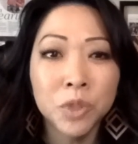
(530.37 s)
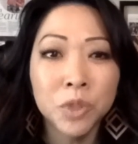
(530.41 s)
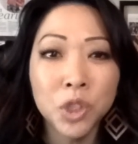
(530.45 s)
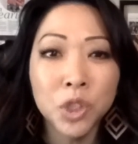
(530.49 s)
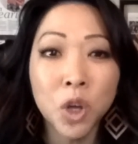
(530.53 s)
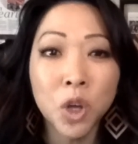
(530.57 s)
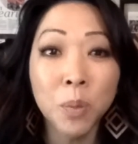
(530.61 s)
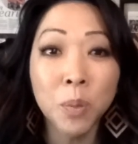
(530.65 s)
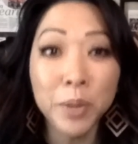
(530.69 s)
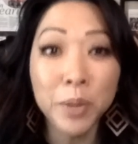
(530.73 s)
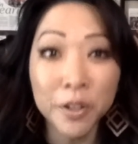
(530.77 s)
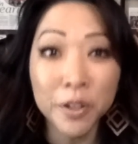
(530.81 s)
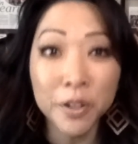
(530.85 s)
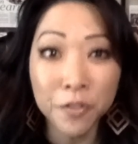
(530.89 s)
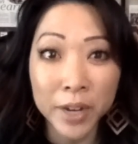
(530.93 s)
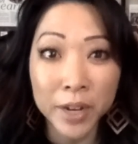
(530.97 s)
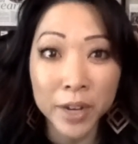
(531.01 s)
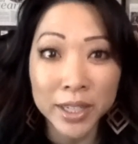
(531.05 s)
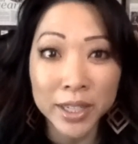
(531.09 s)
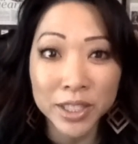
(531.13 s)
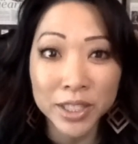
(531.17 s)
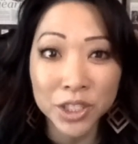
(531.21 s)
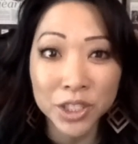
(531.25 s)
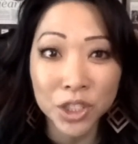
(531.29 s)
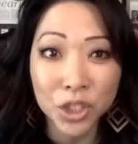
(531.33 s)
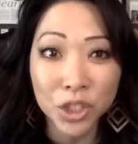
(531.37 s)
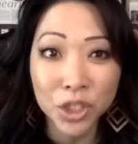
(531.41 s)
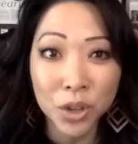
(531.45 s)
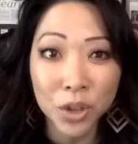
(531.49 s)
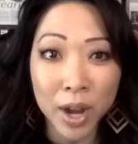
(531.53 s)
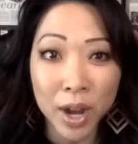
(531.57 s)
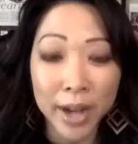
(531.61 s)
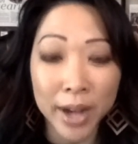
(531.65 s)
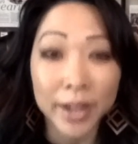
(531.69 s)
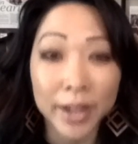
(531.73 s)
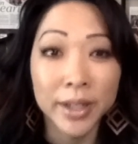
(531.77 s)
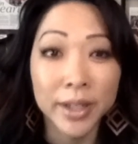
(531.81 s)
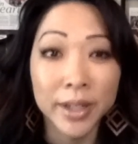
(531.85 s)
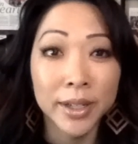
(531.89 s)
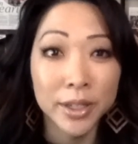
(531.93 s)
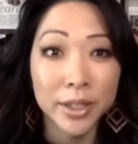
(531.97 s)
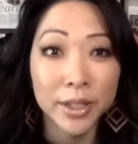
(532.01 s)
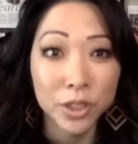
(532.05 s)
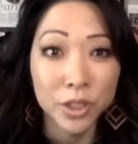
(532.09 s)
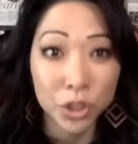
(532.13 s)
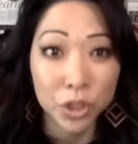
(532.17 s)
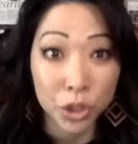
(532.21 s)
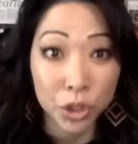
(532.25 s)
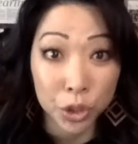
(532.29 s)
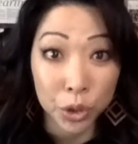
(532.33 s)
don't be afraid to just try
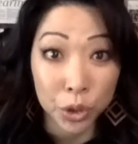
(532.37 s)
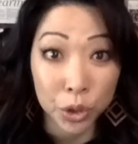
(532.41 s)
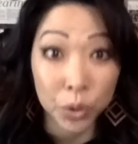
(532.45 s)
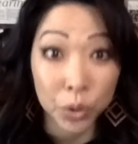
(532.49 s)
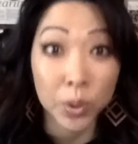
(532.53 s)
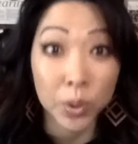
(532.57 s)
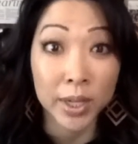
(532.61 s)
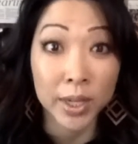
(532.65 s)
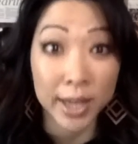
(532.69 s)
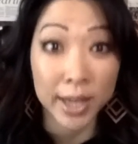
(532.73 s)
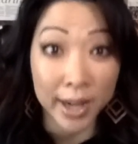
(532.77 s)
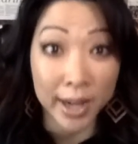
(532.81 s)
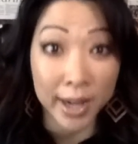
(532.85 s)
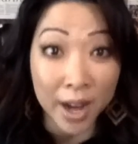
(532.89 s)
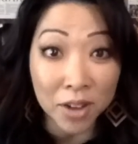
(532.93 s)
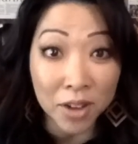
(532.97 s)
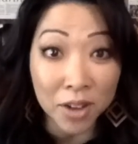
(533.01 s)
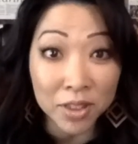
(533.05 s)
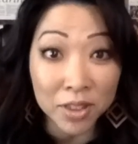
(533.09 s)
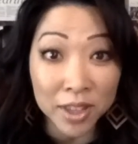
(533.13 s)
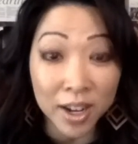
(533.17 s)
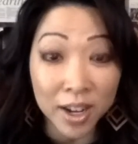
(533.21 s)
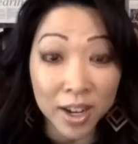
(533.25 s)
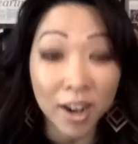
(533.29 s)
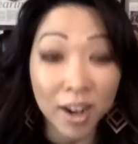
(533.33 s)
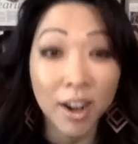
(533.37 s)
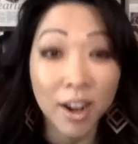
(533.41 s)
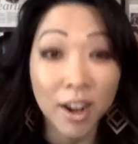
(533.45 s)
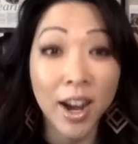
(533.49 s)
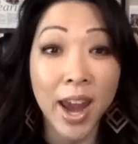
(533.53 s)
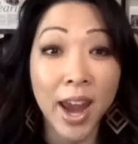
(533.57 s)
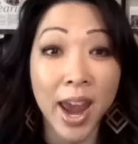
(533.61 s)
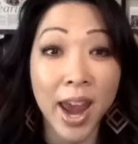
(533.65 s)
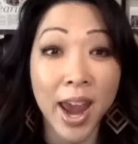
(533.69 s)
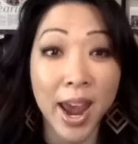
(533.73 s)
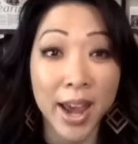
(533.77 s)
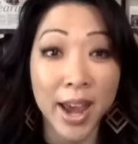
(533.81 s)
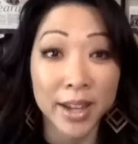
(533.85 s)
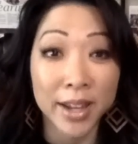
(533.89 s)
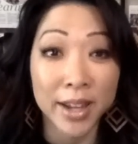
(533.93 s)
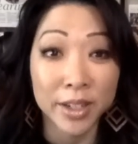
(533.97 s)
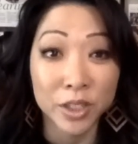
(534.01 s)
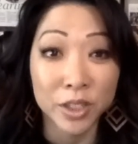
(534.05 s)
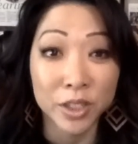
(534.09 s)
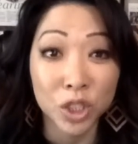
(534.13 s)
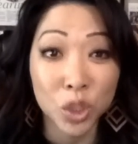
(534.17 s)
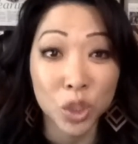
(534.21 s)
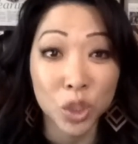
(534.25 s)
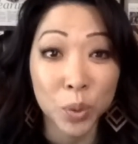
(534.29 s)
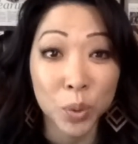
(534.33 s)
to get out there and
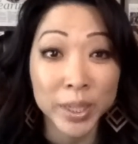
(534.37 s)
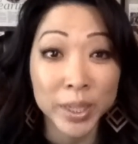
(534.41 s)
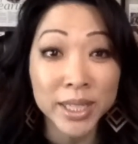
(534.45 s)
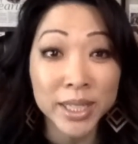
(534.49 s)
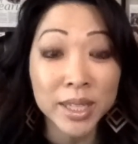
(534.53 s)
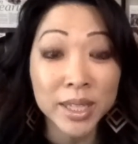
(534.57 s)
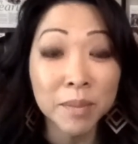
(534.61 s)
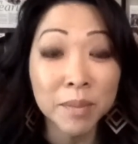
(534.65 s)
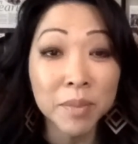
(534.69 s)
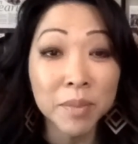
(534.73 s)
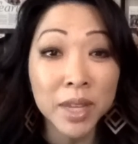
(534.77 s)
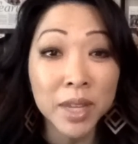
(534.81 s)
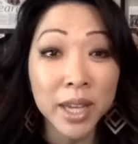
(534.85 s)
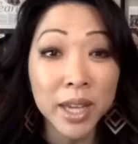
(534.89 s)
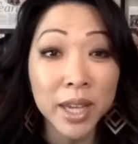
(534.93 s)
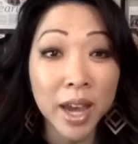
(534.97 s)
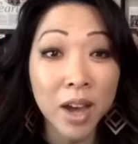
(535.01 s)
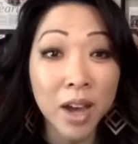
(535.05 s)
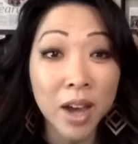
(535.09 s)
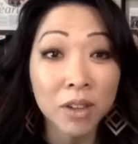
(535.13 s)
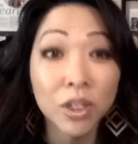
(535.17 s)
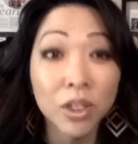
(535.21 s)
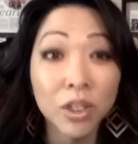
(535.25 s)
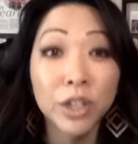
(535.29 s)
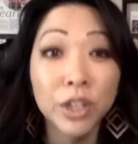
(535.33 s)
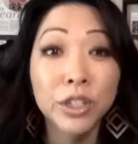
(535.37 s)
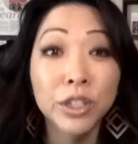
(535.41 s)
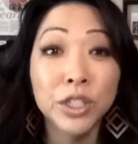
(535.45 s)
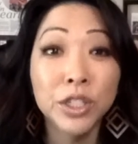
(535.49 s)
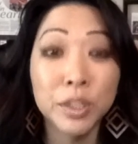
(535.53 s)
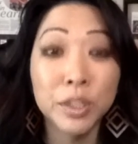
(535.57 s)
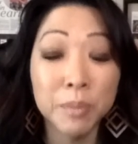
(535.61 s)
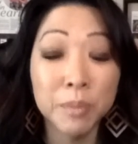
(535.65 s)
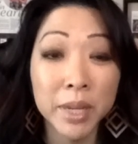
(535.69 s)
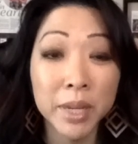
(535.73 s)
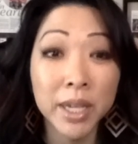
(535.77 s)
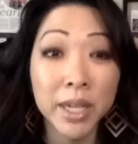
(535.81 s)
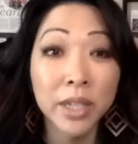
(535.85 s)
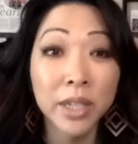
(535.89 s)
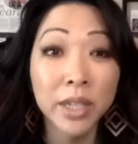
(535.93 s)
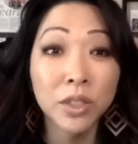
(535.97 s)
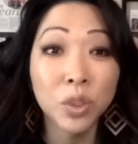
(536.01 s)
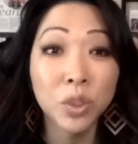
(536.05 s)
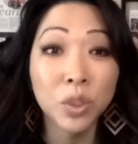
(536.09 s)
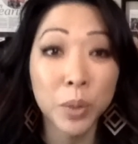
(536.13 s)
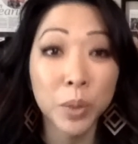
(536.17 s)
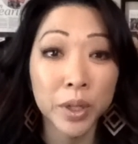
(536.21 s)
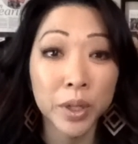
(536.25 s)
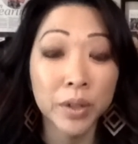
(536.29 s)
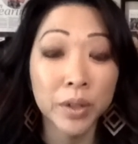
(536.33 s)
tweet something out. To me,
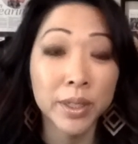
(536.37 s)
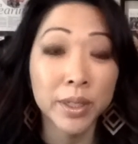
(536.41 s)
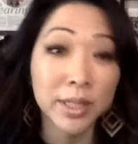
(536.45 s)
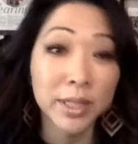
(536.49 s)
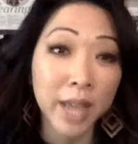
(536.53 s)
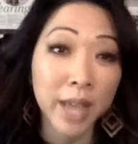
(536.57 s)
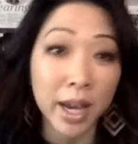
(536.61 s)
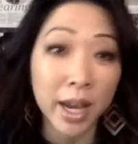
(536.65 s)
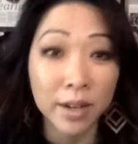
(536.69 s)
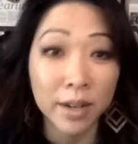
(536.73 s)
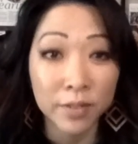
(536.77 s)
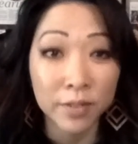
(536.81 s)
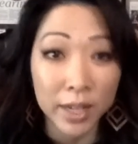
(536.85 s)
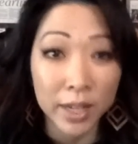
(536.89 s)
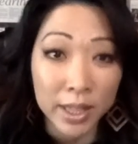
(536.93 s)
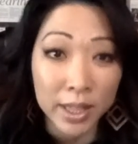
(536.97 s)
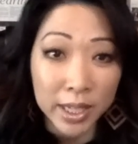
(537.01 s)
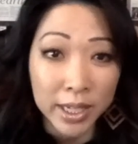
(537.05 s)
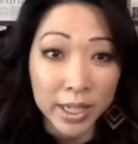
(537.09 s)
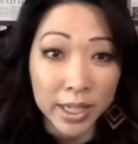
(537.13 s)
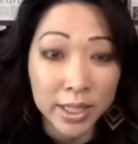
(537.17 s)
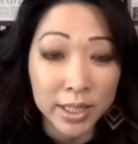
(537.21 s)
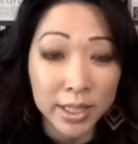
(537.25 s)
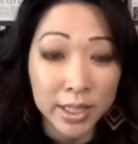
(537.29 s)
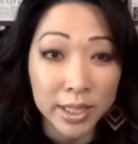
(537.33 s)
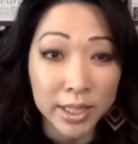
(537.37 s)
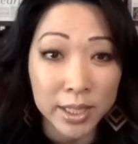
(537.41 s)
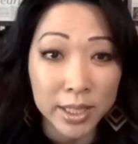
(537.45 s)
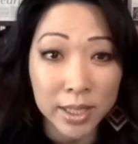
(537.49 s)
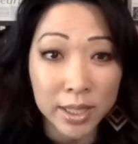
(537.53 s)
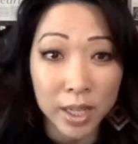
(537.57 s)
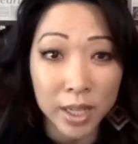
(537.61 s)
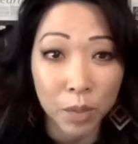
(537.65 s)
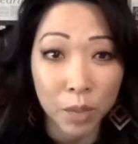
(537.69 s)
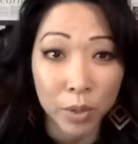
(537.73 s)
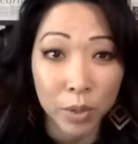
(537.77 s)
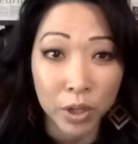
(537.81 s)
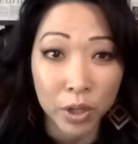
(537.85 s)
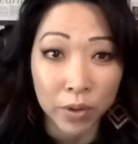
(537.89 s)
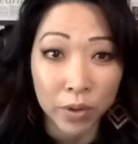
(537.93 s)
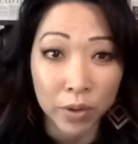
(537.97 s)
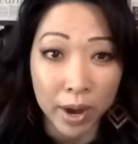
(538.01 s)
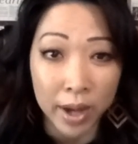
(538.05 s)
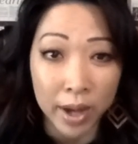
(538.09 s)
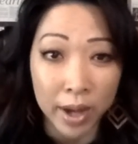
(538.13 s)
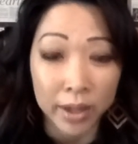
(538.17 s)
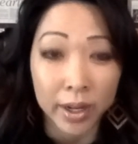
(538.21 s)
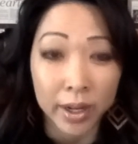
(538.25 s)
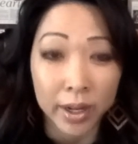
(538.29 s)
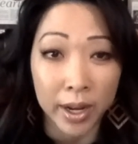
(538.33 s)
Twitter is kind of like the easiest thing when you're
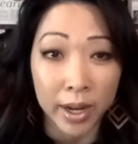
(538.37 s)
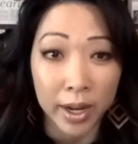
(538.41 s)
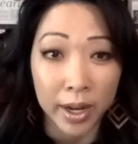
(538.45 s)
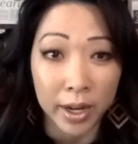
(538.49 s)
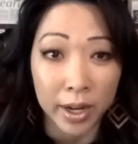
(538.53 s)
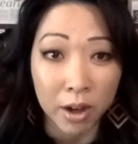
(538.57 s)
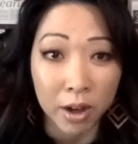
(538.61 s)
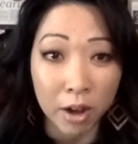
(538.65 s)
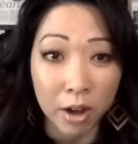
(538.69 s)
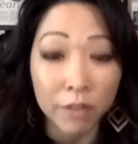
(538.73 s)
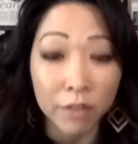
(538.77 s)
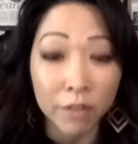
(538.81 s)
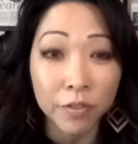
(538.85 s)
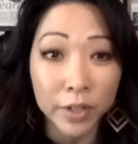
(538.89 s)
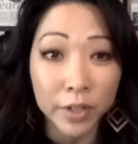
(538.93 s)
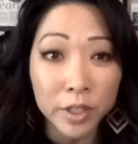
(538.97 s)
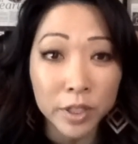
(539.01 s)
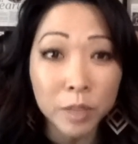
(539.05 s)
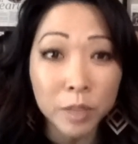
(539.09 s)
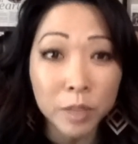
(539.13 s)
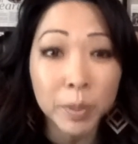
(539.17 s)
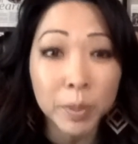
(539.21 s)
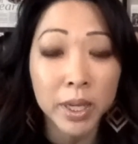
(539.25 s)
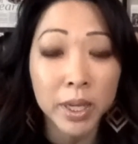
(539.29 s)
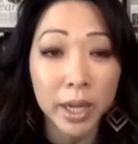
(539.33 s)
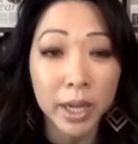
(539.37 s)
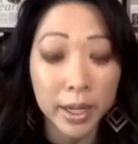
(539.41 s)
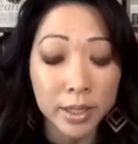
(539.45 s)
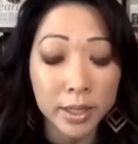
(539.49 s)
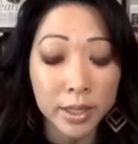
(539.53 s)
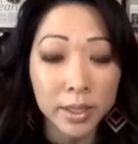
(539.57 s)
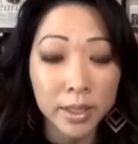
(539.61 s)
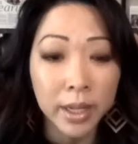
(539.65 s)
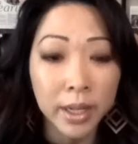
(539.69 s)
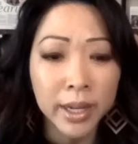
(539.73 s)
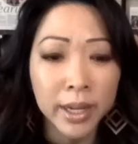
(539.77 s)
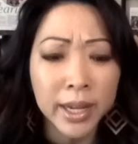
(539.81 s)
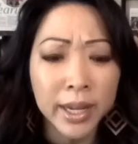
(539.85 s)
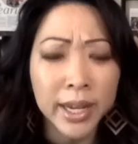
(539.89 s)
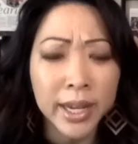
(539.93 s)
at a conference because